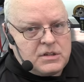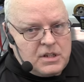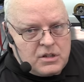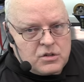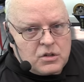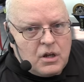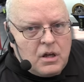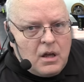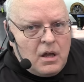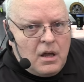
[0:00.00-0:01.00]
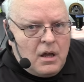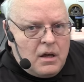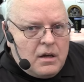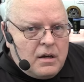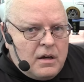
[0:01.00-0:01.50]
disc
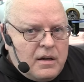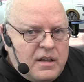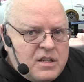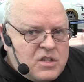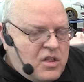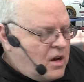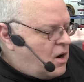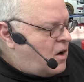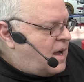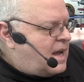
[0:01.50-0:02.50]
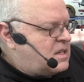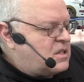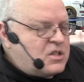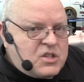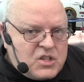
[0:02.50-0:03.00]
uh, is there as
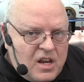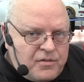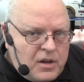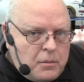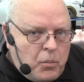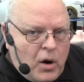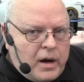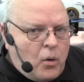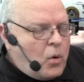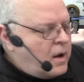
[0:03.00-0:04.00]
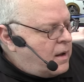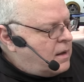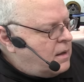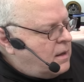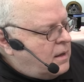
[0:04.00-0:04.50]
a safety
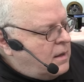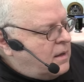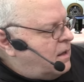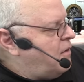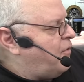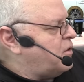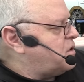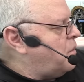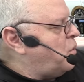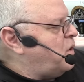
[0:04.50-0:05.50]
breakaway if for some